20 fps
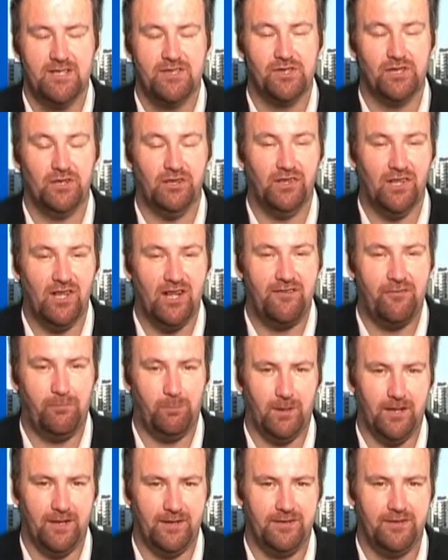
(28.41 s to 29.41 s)
The
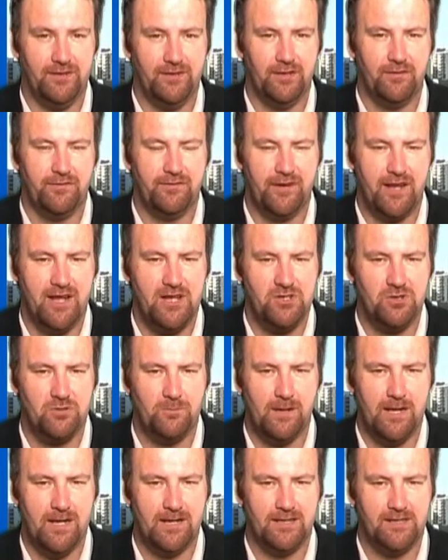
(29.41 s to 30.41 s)
lifeblood of financial
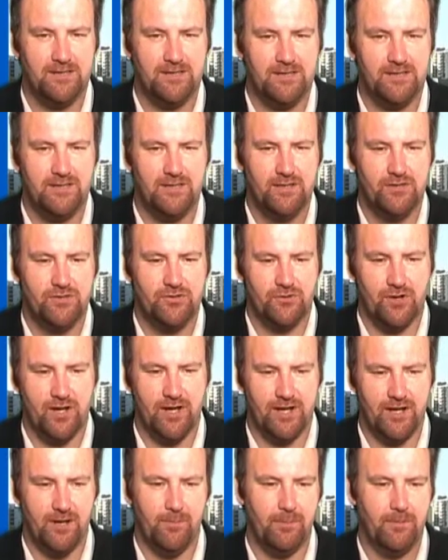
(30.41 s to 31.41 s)
markets
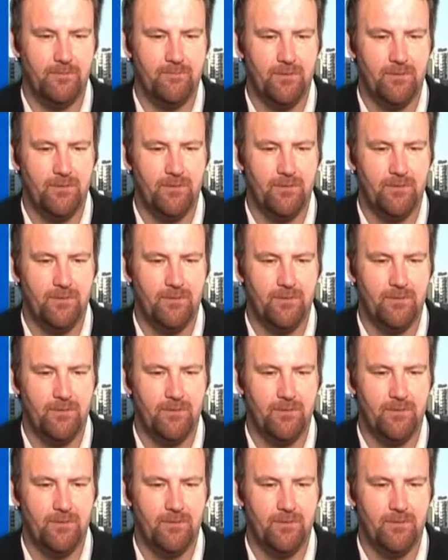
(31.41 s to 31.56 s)
dried up.